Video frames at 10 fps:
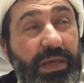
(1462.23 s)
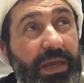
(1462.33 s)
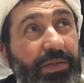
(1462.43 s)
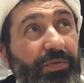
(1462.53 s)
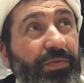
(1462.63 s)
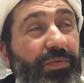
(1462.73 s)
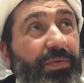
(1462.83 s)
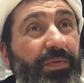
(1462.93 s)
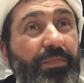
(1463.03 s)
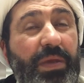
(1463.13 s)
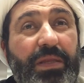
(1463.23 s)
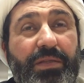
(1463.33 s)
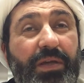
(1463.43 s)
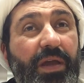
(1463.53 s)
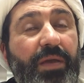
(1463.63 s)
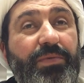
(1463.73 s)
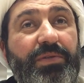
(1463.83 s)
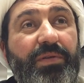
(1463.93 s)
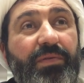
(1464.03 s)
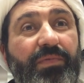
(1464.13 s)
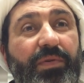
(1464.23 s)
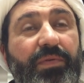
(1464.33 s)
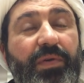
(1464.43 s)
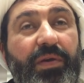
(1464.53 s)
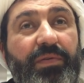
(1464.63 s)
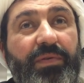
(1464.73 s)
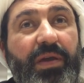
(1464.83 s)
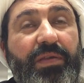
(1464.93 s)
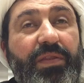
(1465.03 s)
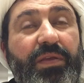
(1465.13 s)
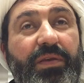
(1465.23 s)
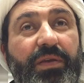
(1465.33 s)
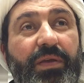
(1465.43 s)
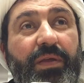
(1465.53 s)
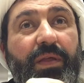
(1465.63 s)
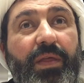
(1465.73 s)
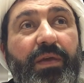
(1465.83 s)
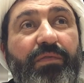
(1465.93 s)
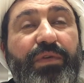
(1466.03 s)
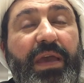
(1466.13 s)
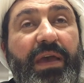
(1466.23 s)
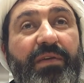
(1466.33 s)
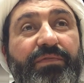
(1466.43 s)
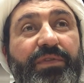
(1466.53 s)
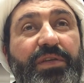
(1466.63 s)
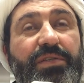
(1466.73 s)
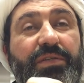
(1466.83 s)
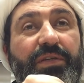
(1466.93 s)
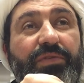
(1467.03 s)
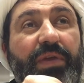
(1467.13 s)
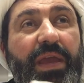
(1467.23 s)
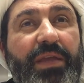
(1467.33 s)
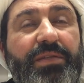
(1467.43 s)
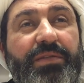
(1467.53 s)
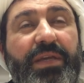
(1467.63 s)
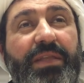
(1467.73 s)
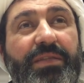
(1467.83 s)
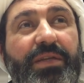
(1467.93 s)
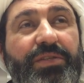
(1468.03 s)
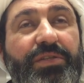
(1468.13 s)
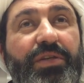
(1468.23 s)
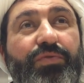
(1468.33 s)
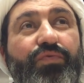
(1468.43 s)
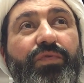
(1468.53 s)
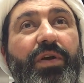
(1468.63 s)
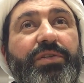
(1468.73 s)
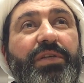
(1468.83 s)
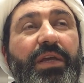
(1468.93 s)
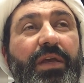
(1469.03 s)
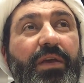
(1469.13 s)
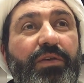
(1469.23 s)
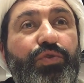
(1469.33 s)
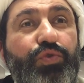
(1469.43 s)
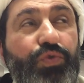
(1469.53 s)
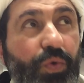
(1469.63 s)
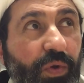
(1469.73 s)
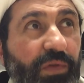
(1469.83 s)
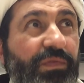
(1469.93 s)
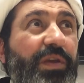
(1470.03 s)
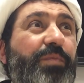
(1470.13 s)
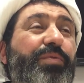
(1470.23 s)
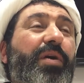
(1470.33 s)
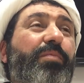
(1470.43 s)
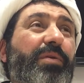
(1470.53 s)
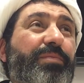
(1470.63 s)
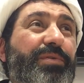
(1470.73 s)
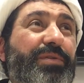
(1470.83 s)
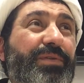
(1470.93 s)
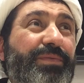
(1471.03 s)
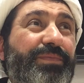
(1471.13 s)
And you know, many times uh, uh I think we have this great tendency towards solving problems.